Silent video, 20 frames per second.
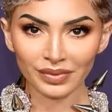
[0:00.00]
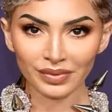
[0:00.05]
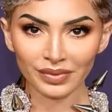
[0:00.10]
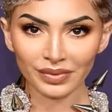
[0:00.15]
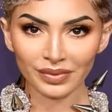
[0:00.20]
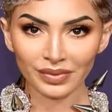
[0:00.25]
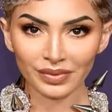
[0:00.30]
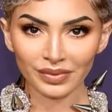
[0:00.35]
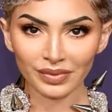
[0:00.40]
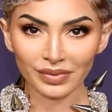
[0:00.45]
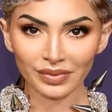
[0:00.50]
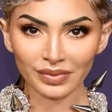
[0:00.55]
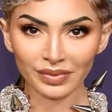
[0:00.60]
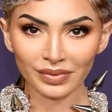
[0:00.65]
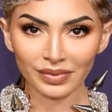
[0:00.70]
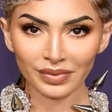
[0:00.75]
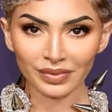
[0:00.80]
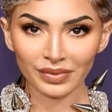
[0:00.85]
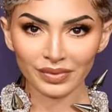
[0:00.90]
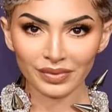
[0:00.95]

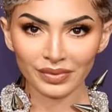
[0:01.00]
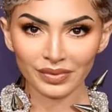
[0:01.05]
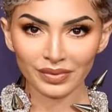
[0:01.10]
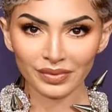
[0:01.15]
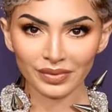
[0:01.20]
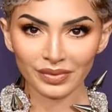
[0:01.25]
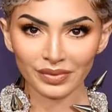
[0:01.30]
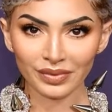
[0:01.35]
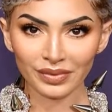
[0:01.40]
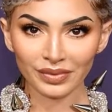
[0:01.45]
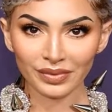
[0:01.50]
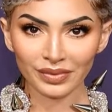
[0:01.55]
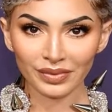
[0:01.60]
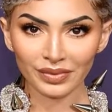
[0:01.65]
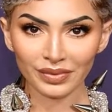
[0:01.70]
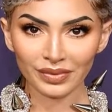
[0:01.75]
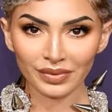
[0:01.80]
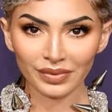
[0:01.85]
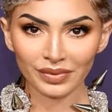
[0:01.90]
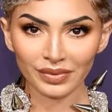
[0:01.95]

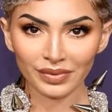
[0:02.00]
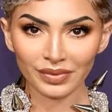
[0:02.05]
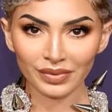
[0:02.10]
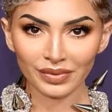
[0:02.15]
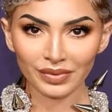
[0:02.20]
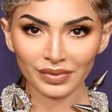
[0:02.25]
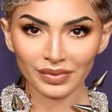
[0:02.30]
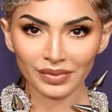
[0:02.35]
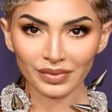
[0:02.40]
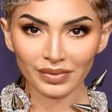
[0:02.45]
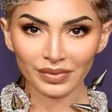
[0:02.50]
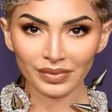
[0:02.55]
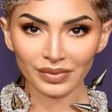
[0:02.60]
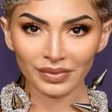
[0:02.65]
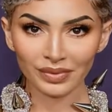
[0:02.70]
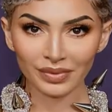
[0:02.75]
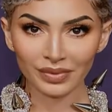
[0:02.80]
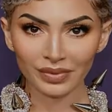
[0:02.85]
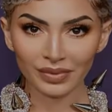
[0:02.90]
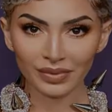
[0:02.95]
(no one is talking)